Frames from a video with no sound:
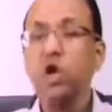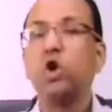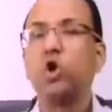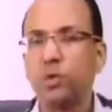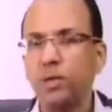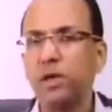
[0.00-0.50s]

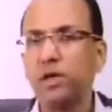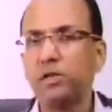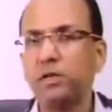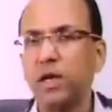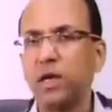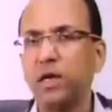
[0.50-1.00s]
towards
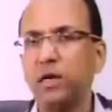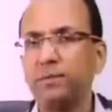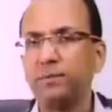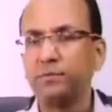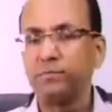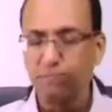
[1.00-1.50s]
the
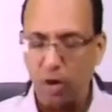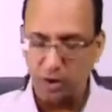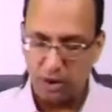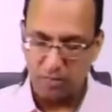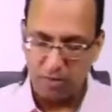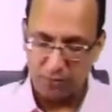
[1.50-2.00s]

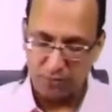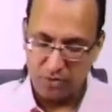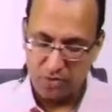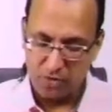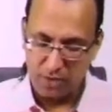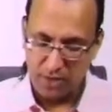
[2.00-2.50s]
bottom of
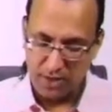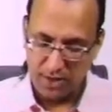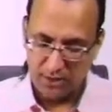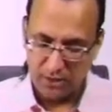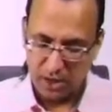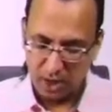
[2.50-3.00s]

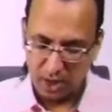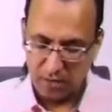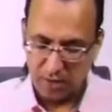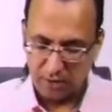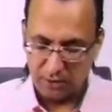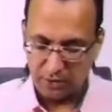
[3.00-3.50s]
nucleus
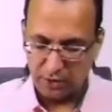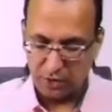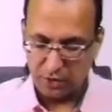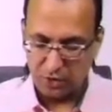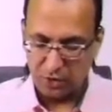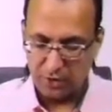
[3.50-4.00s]
tractus
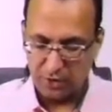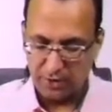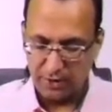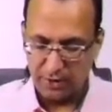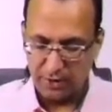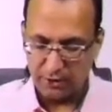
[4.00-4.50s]

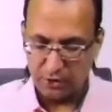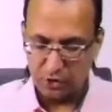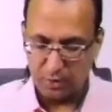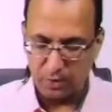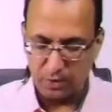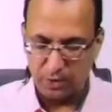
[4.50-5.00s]
solitarius,
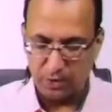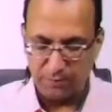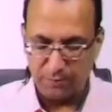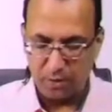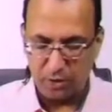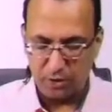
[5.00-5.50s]
towards the
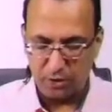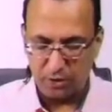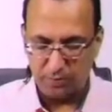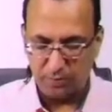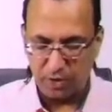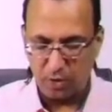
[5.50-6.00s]

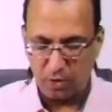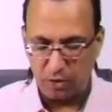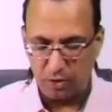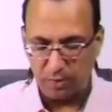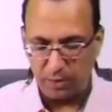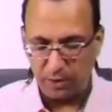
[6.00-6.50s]
bottom, the
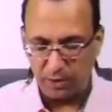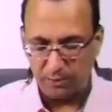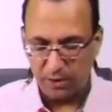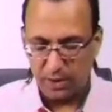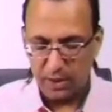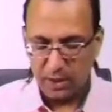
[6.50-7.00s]
lower part.
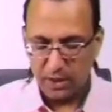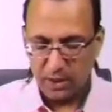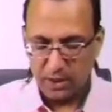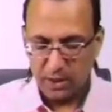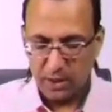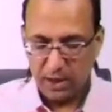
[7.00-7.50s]

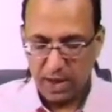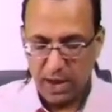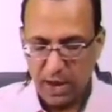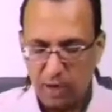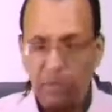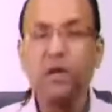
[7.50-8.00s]

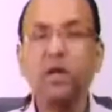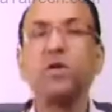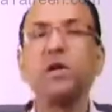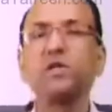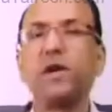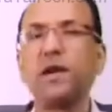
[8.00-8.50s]
And what the
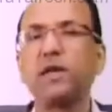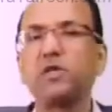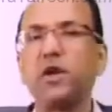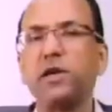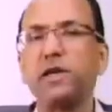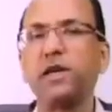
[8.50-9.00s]
nucleus tractus
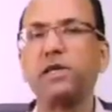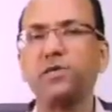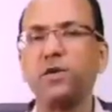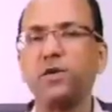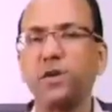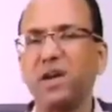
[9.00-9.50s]
solitarius
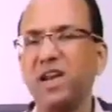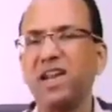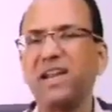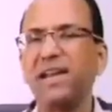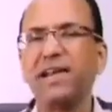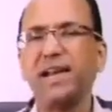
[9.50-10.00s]
will do? It will
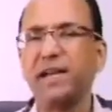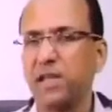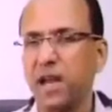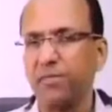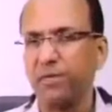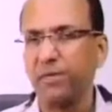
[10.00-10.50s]
integrate the
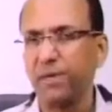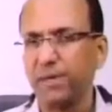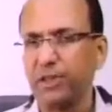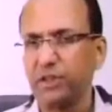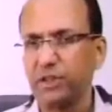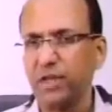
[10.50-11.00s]

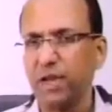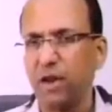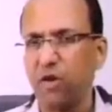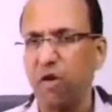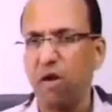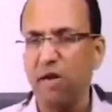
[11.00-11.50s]
information and
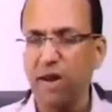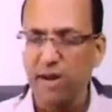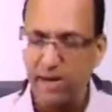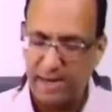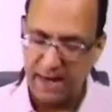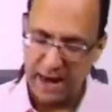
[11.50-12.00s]

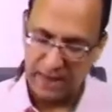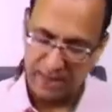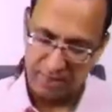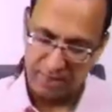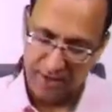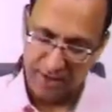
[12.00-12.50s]
accordingly
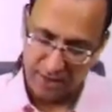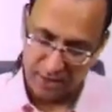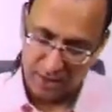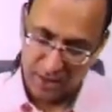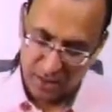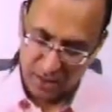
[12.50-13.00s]
activate
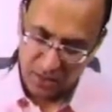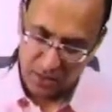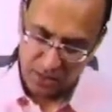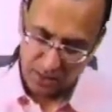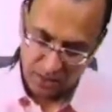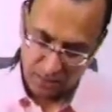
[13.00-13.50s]

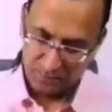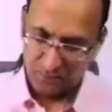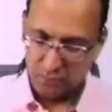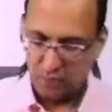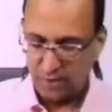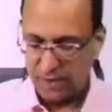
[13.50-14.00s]
the
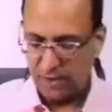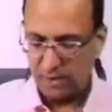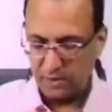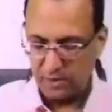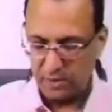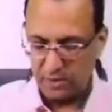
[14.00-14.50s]

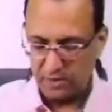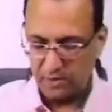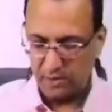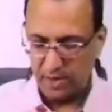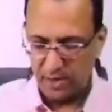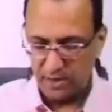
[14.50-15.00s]
vagus nerve, the
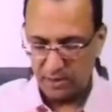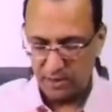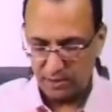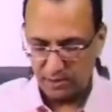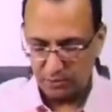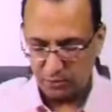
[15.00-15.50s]
10th
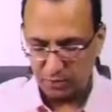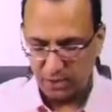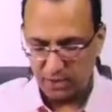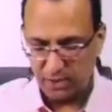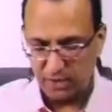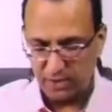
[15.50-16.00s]
nerve. So
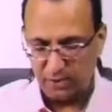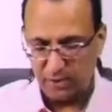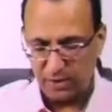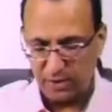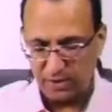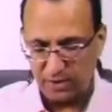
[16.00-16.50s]
10th nerve,
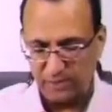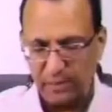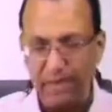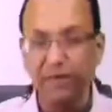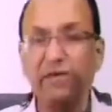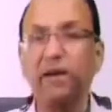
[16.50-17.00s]
vagus nerve is
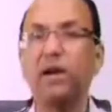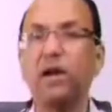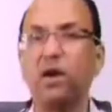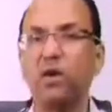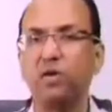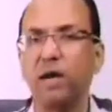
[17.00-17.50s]
activated
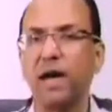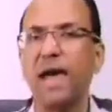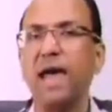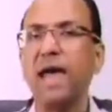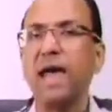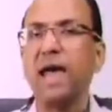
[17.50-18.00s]
now. The
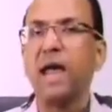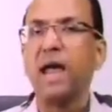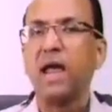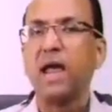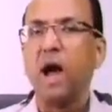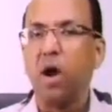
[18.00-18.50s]

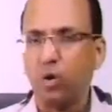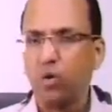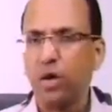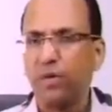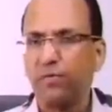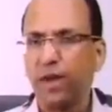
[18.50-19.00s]

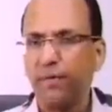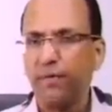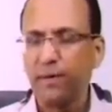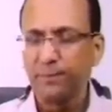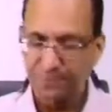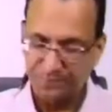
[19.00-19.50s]
Outgoing
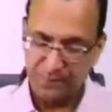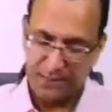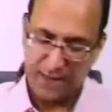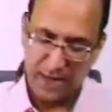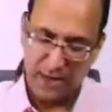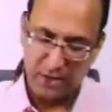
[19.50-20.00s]
fiber,
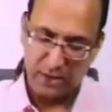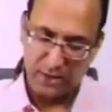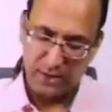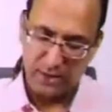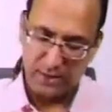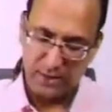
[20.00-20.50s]
yeah, actually
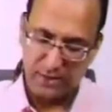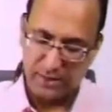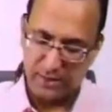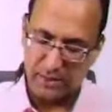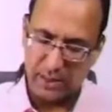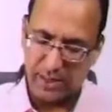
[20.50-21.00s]
this
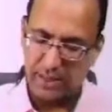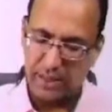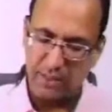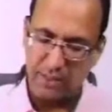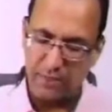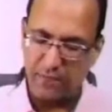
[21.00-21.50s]
is the
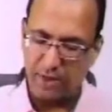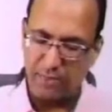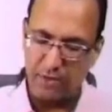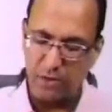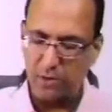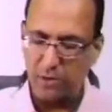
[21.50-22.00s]
incoming
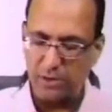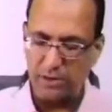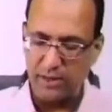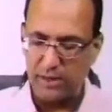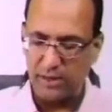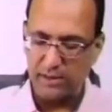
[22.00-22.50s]
fiber to the
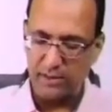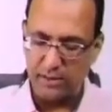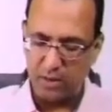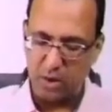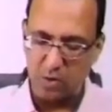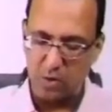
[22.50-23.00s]
CNS, this is
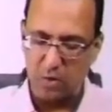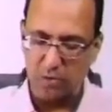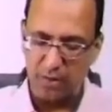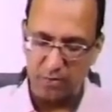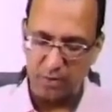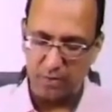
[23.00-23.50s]
outgoing
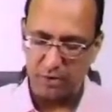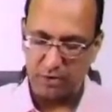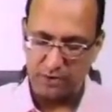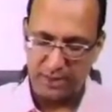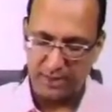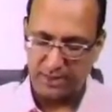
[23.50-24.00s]
fiber to the
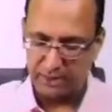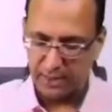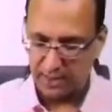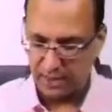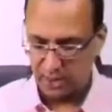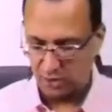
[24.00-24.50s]
CNS,
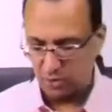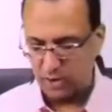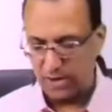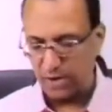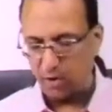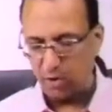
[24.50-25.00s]
and then you
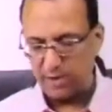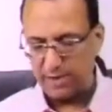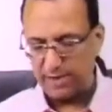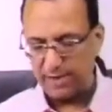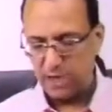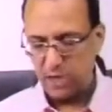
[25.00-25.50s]
can
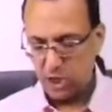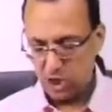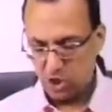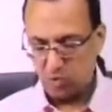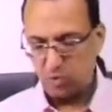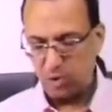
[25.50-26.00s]
accordingly
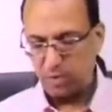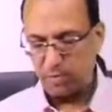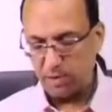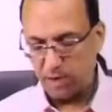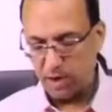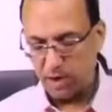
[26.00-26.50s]
work
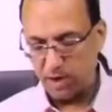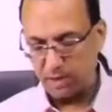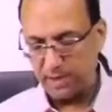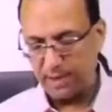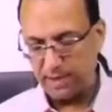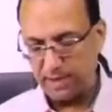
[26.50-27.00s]
upon the heart.
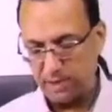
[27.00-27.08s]
Like